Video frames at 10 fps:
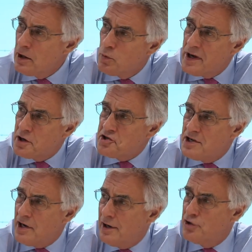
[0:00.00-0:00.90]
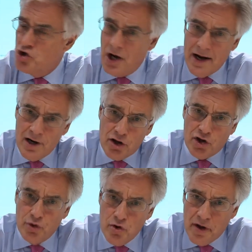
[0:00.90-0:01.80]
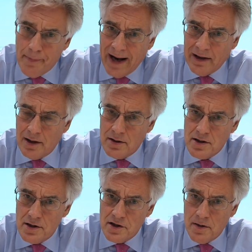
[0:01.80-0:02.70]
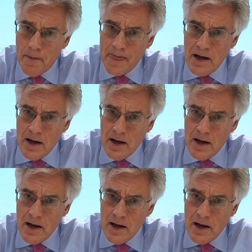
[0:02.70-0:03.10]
we are seeing in China, through the banking system,